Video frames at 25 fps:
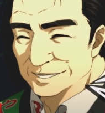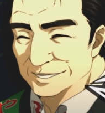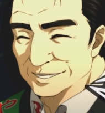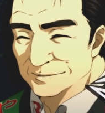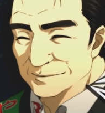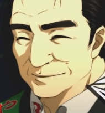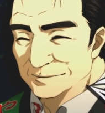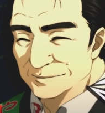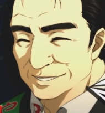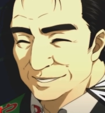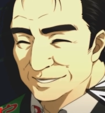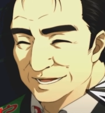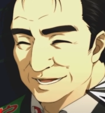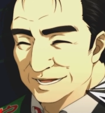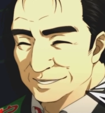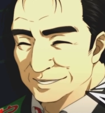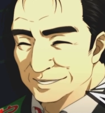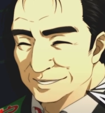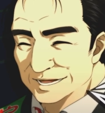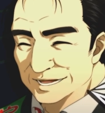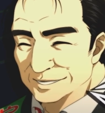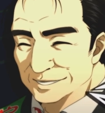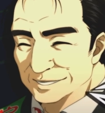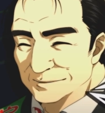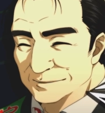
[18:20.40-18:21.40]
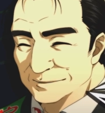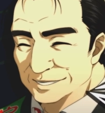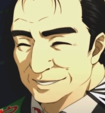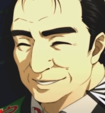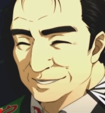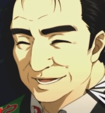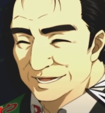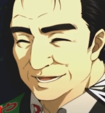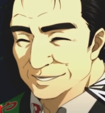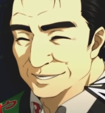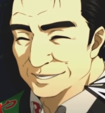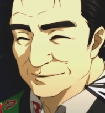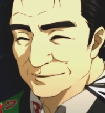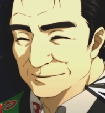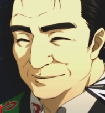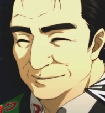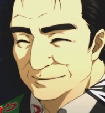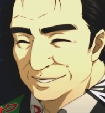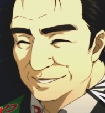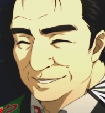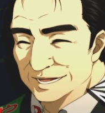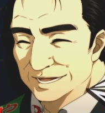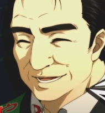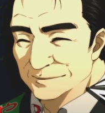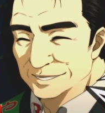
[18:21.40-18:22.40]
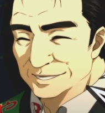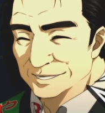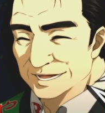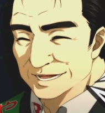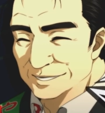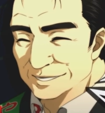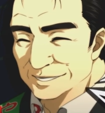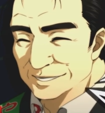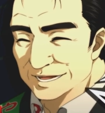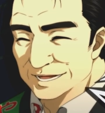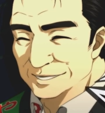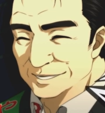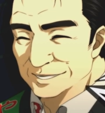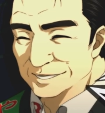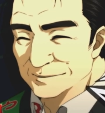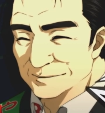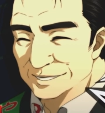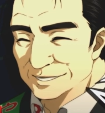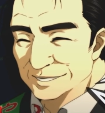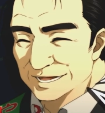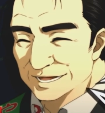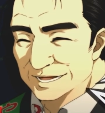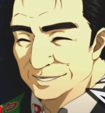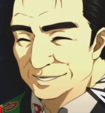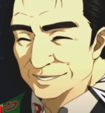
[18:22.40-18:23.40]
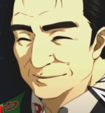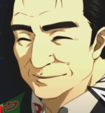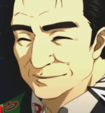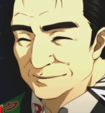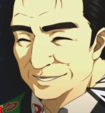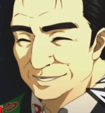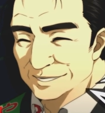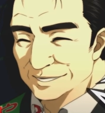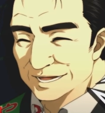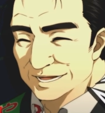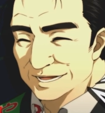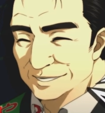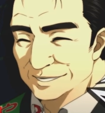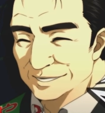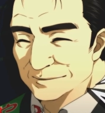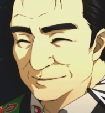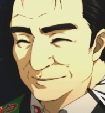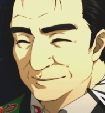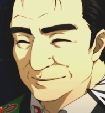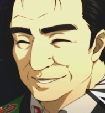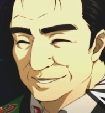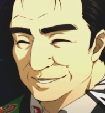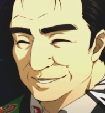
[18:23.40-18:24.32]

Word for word: That would be helpful indeed. Well then, would you mind